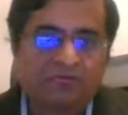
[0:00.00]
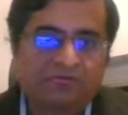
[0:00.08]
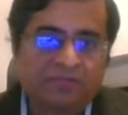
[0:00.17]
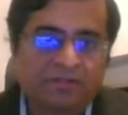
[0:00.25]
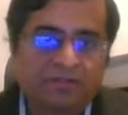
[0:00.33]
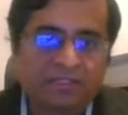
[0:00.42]

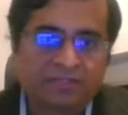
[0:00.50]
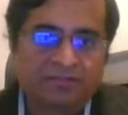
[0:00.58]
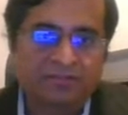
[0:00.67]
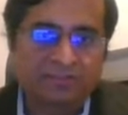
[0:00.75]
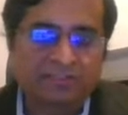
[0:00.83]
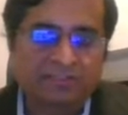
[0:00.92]
field in
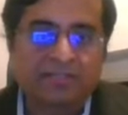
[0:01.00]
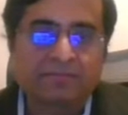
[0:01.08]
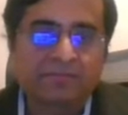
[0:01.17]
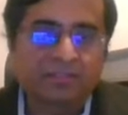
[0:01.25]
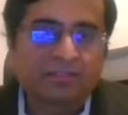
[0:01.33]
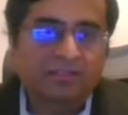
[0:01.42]
real time.
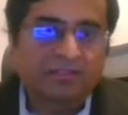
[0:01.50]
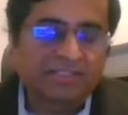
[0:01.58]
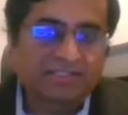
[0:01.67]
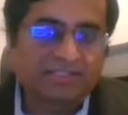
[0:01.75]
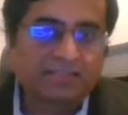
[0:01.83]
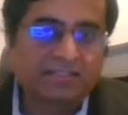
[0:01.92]

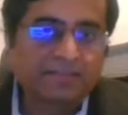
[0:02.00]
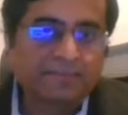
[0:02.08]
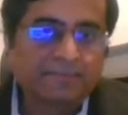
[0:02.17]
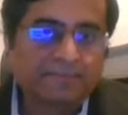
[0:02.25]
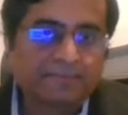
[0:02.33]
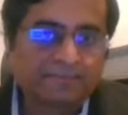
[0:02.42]
Next slide.